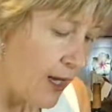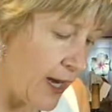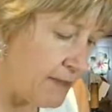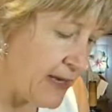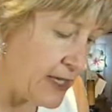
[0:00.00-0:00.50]

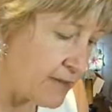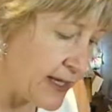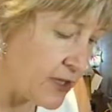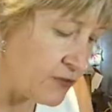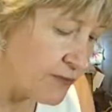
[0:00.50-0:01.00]
I make
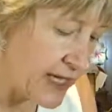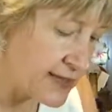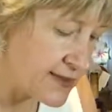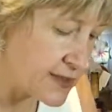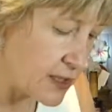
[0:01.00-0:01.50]
my own
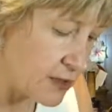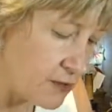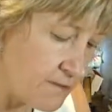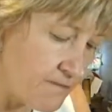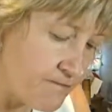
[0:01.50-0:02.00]

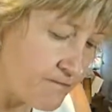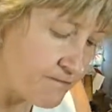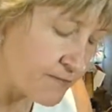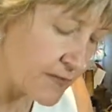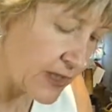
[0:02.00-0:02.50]
pesto
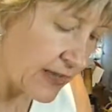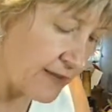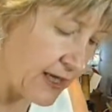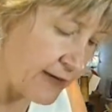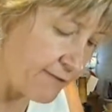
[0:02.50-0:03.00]
and
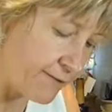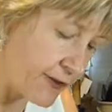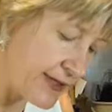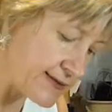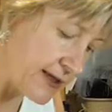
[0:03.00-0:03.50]
then I
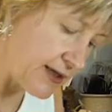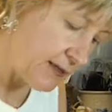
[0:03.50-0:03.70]
freeze it.